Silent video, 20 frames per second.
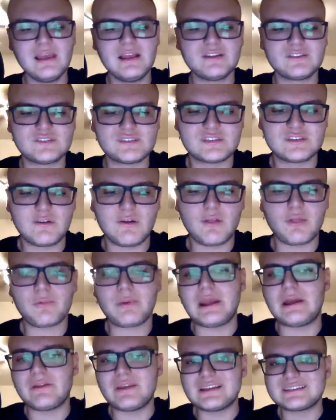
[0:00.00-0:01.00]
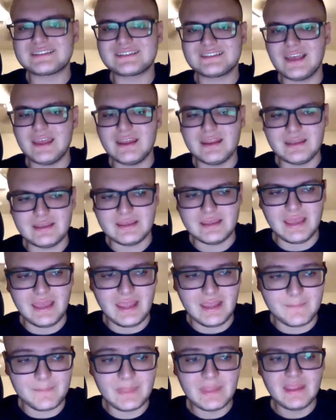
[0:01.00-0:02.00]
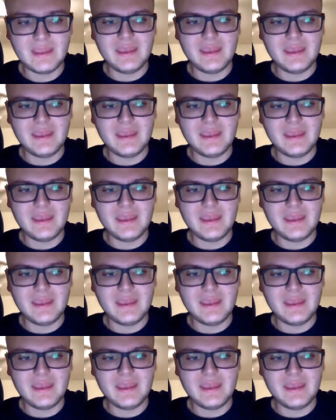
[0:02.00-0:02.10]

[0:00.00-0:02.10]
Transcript: Just an all-around exciting game.